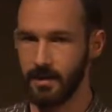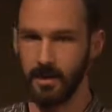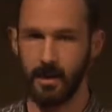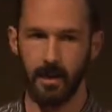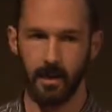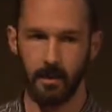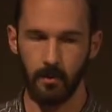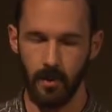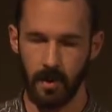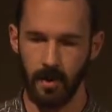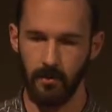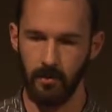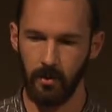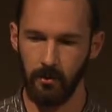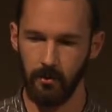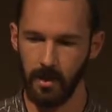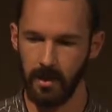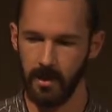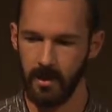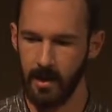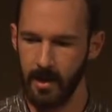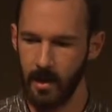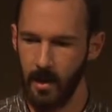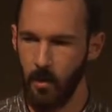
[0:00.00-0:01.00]
to get away from
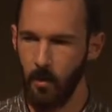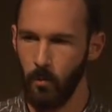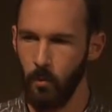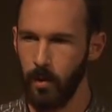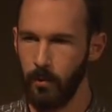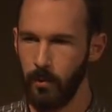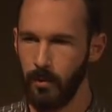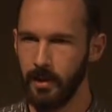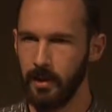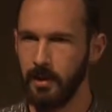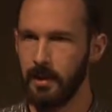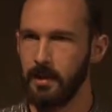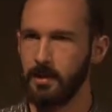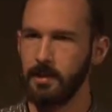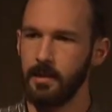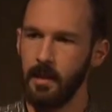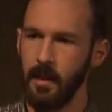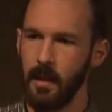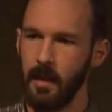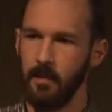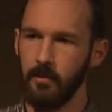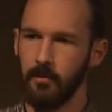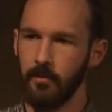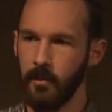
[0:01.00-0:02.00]
it, we really need
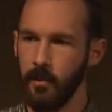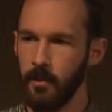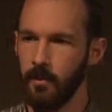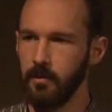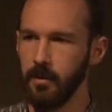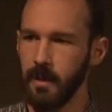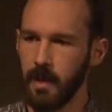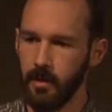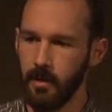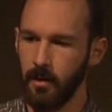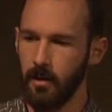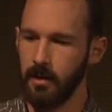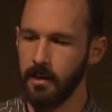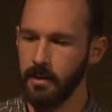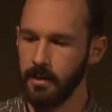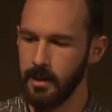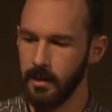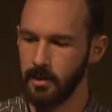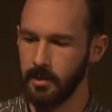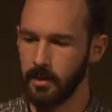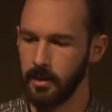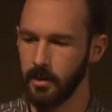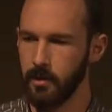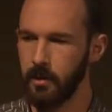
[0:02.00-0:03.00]
to invert that
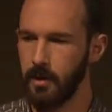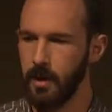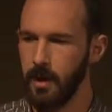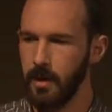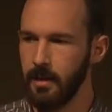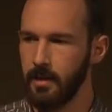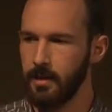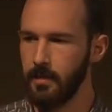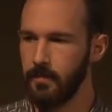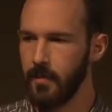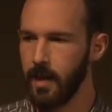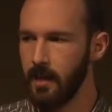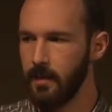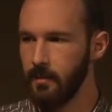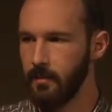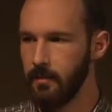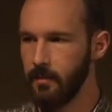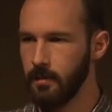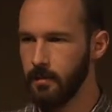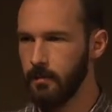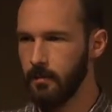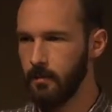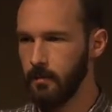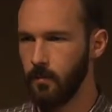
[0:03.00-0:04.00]
architecture to make
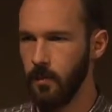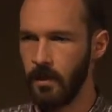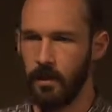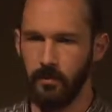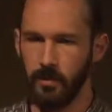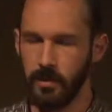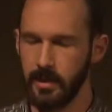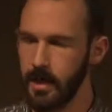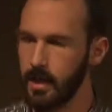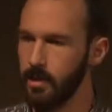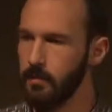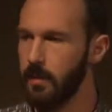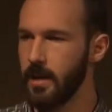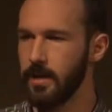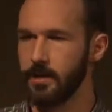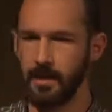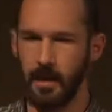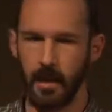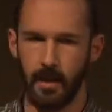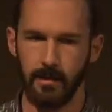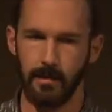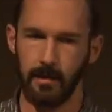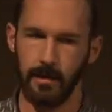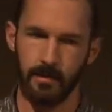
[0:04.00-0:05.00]
the, whatever database
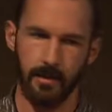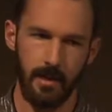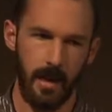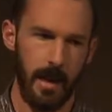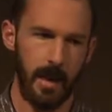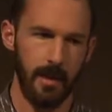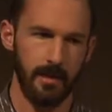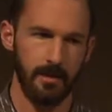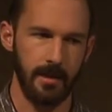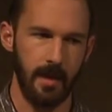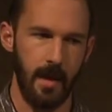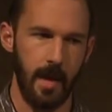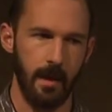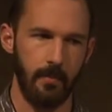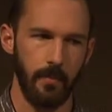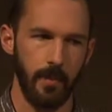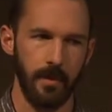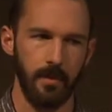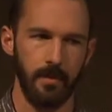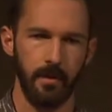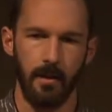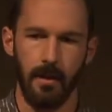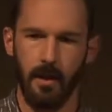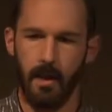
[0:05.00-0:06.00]
access that has to
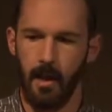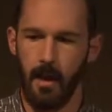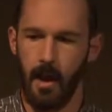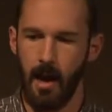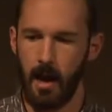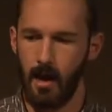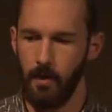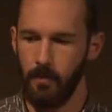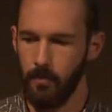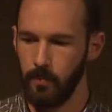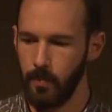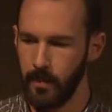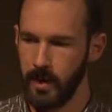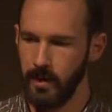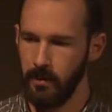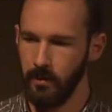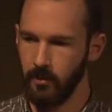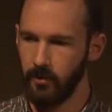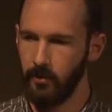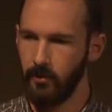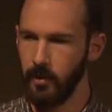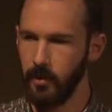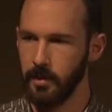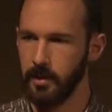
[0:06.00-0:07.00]
happen um, be the
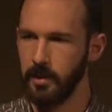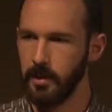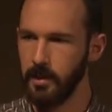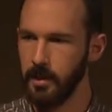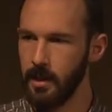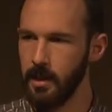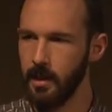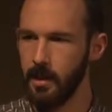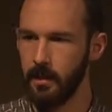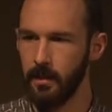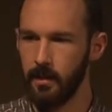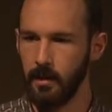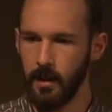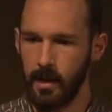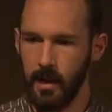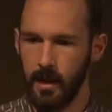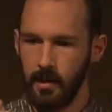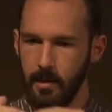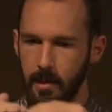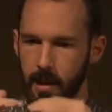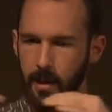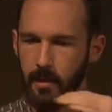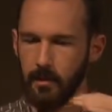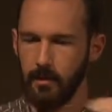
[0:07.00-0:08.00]
first thing
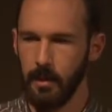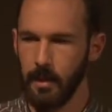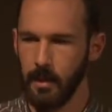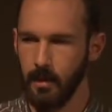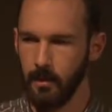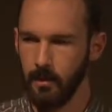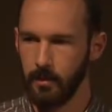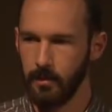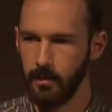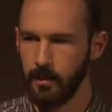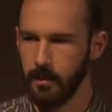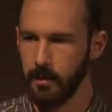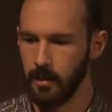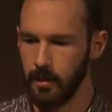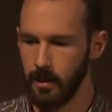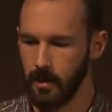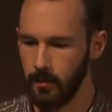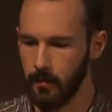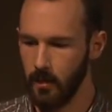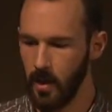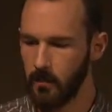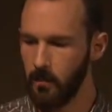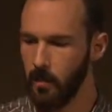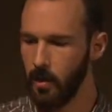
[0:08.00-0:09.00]
in that layered
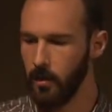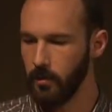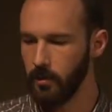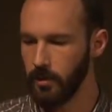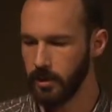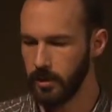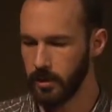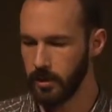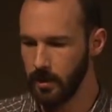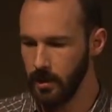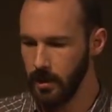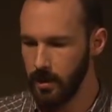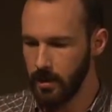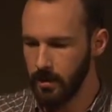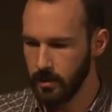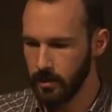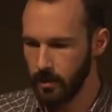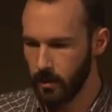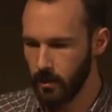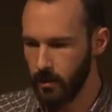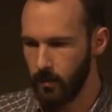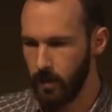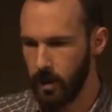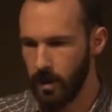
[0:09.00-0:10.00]
um, approach.
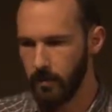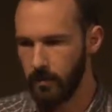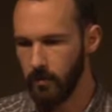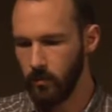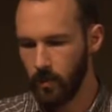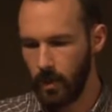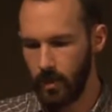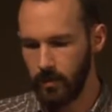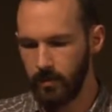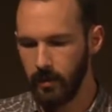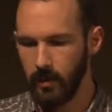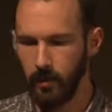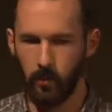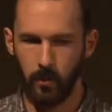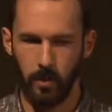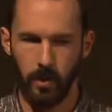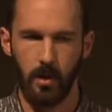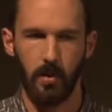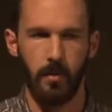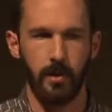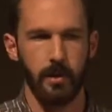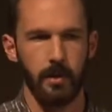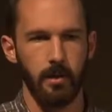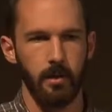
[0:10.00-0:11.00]
So I, I think we're
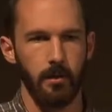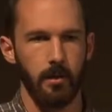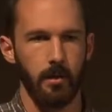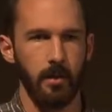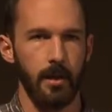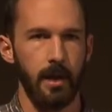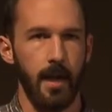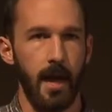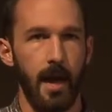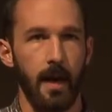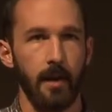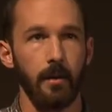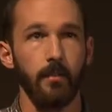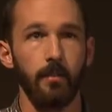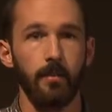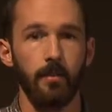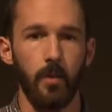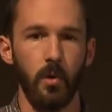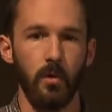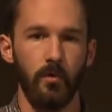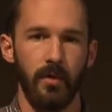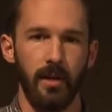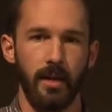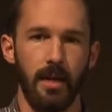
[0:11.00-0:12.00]
going to look at
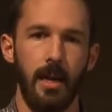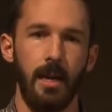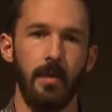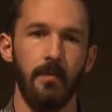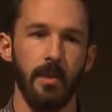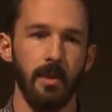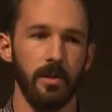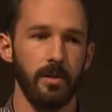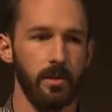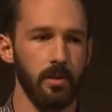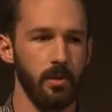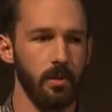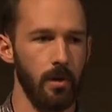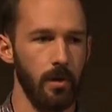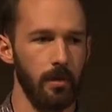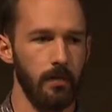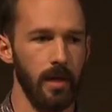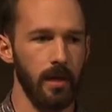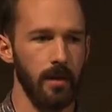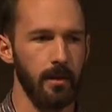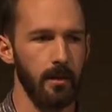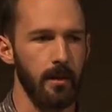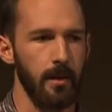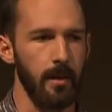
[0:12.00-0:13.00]
moving image
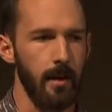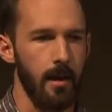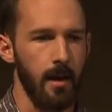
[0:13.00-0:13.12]
streaming